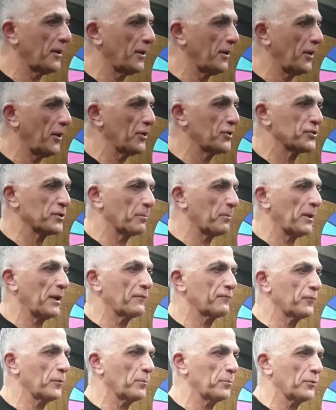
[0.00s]
I used to play
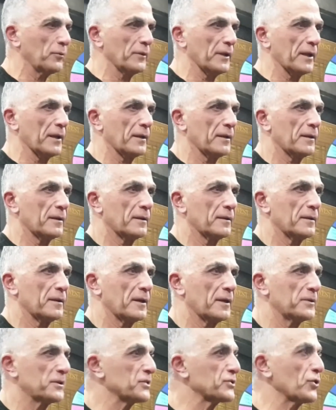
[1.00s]
football there.
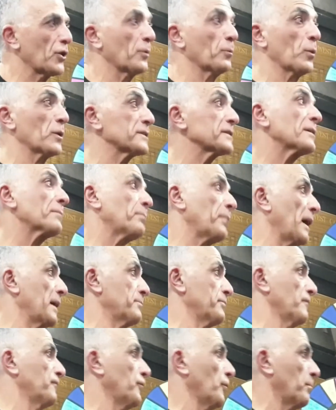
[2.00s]
This time it wasn't a paper
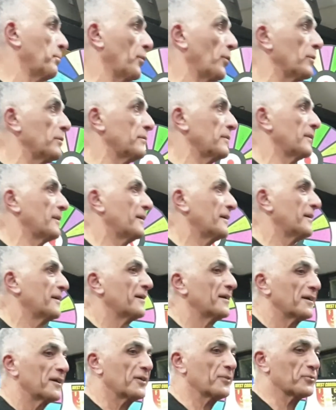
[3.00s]
football,
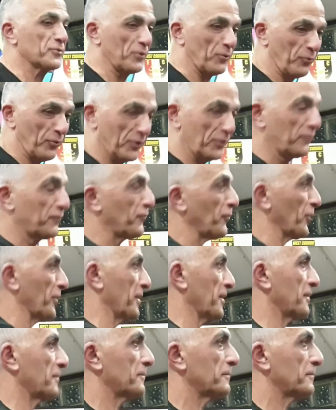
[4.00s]
it was a real footy.